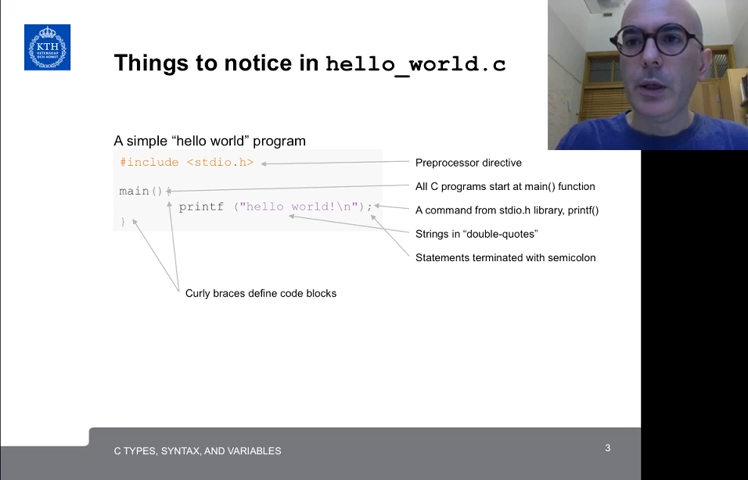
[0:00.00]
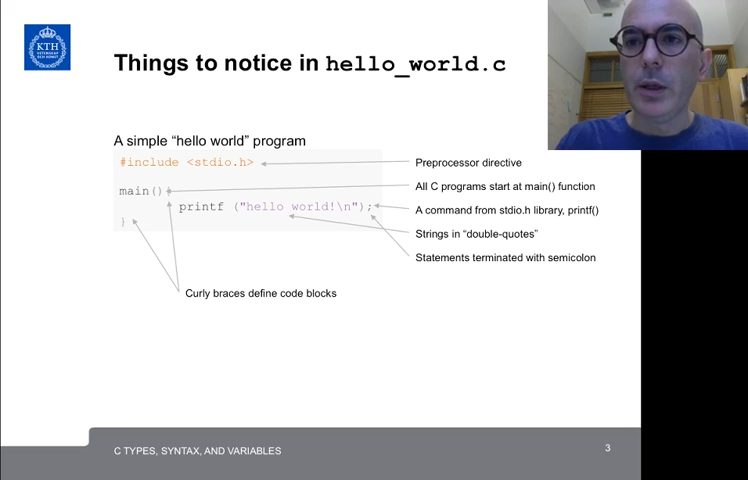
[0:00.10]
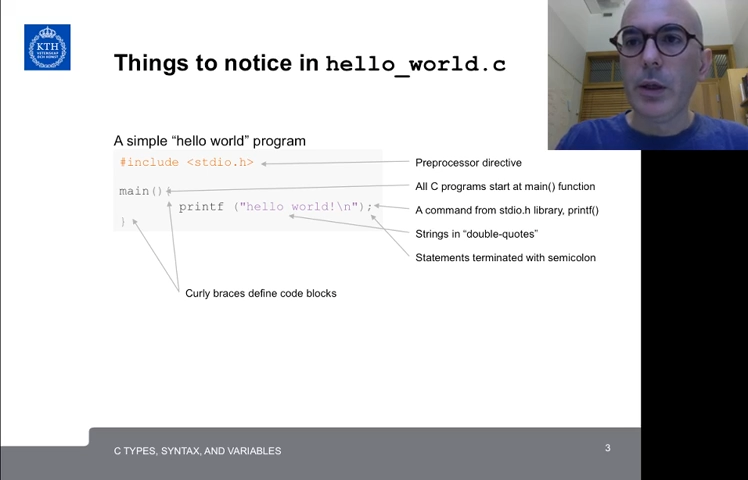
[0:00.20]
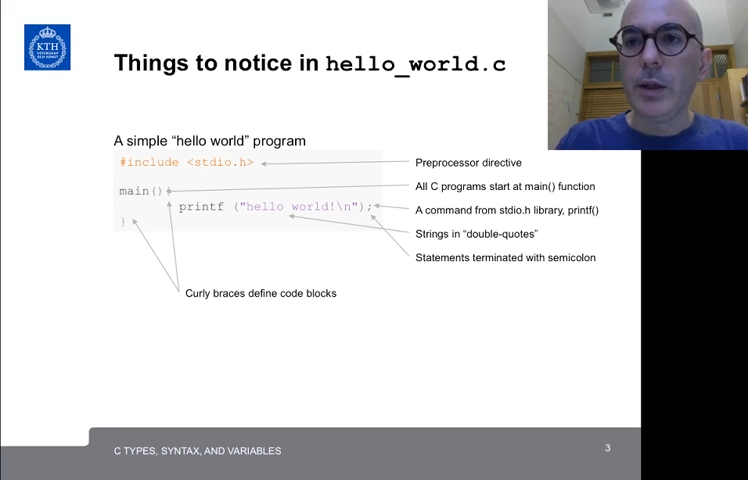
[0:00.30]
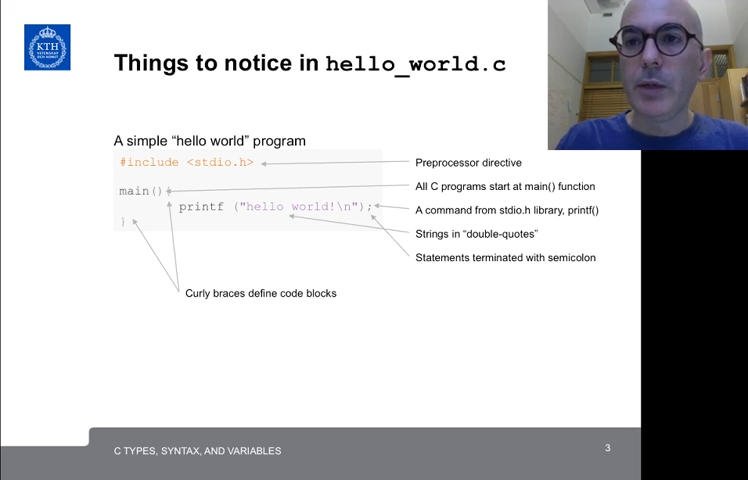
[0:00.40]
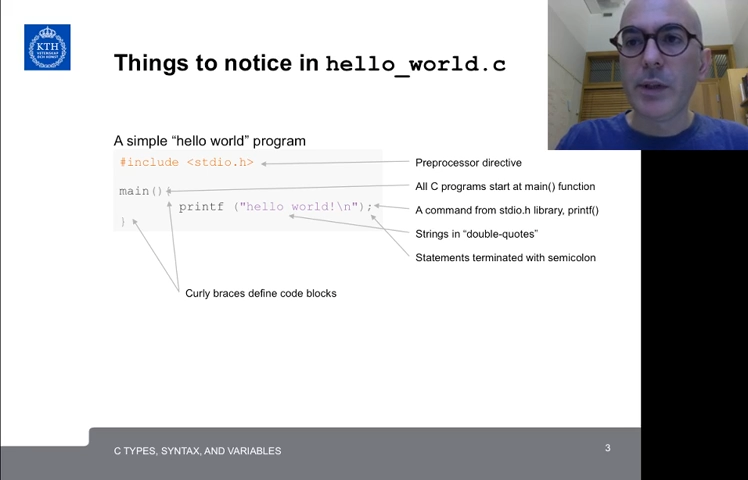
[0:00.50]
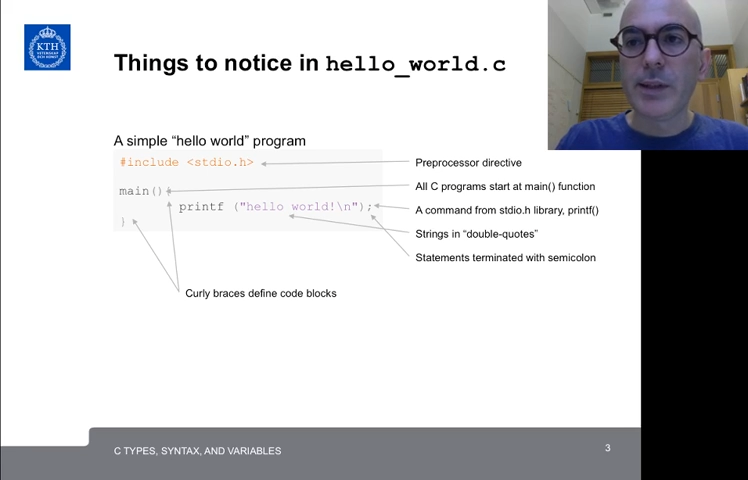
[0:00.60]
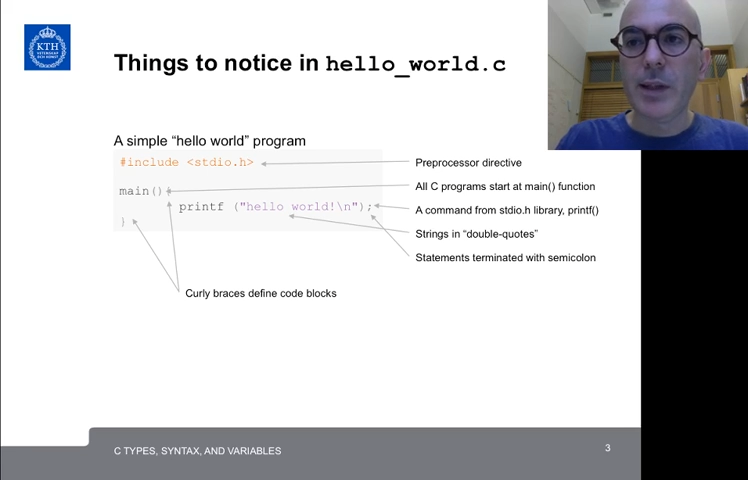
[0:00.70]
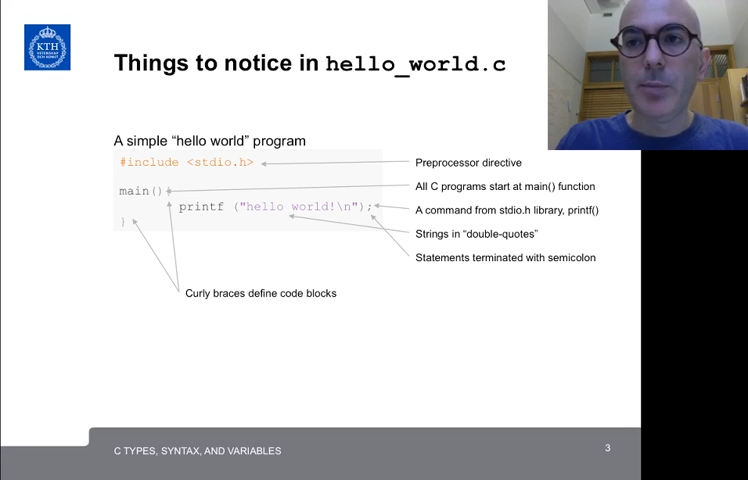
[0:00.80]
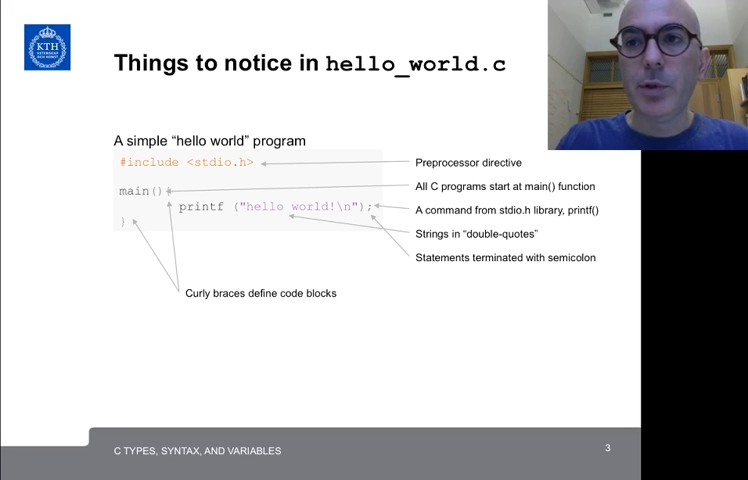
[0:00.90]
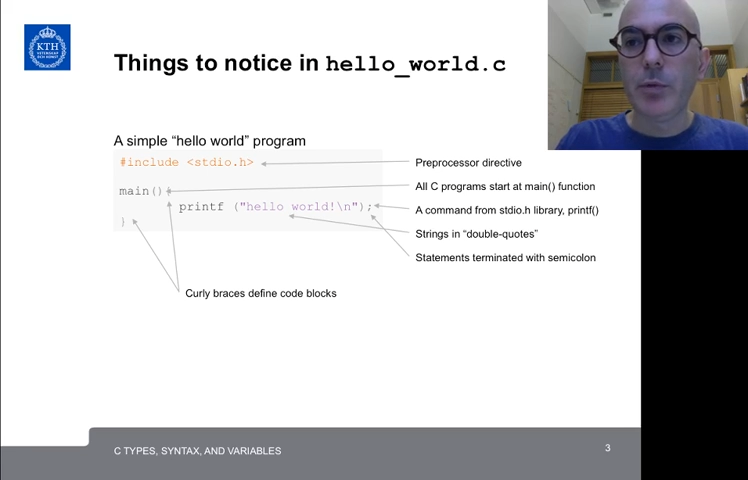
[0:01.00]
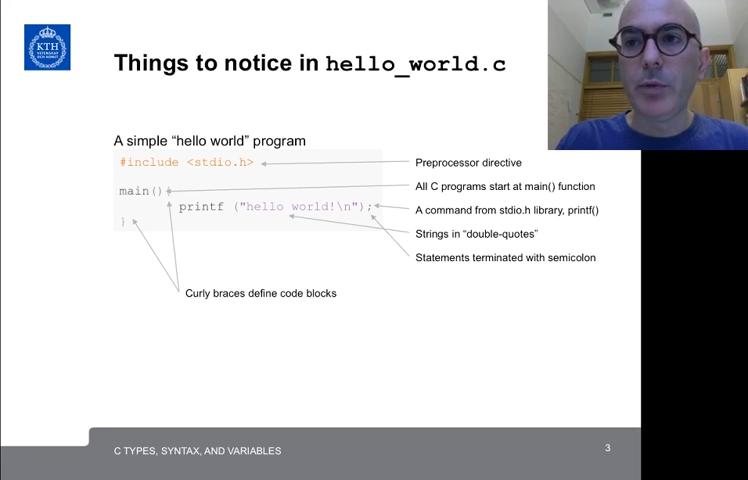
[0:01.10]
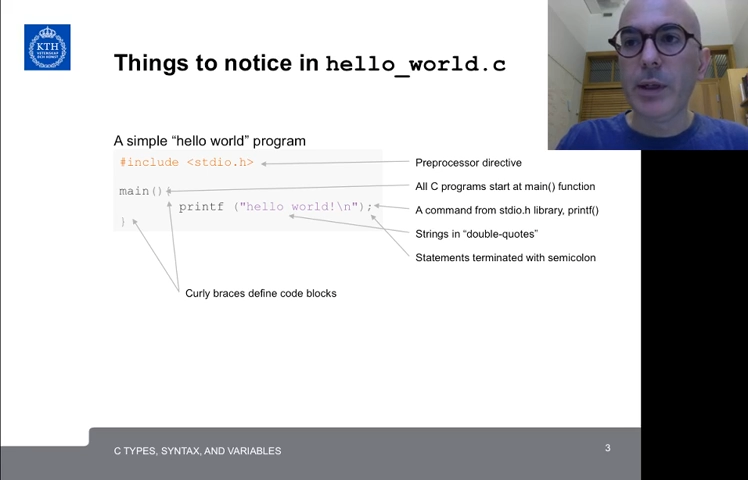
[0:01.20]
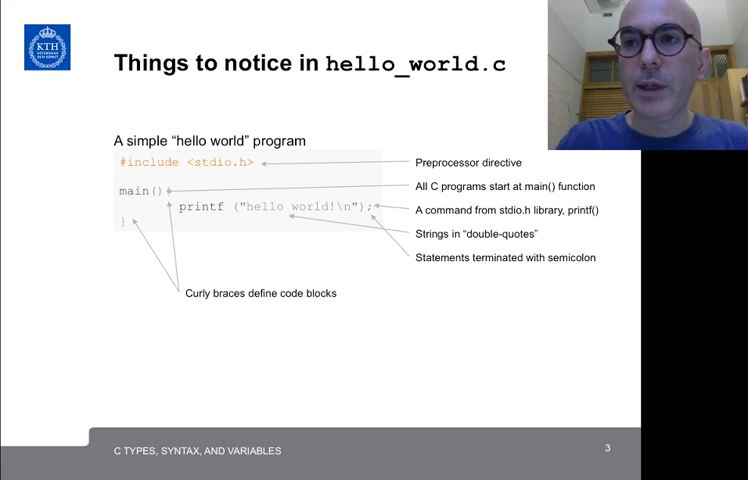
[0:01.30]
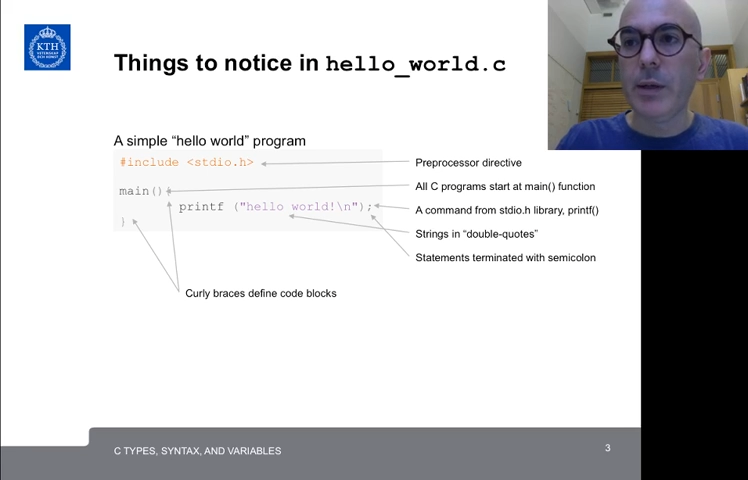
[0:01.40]
In our example, we
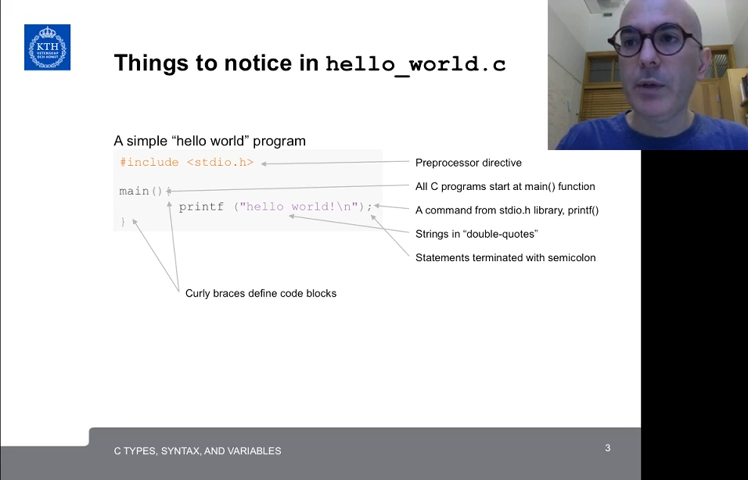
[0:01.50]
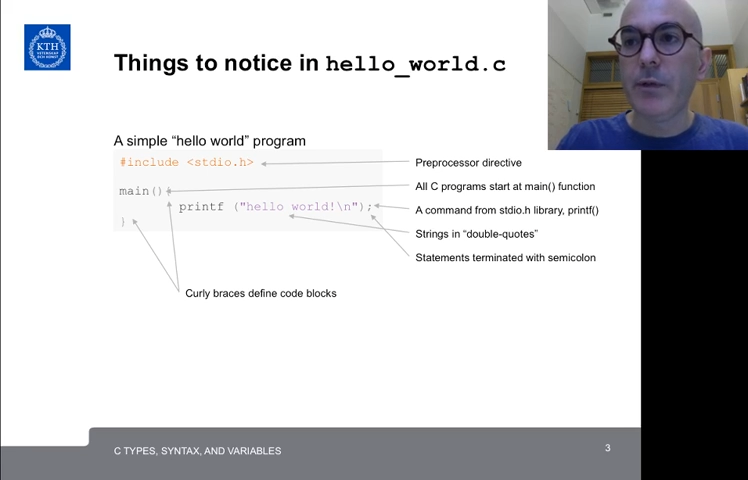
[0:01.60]
have a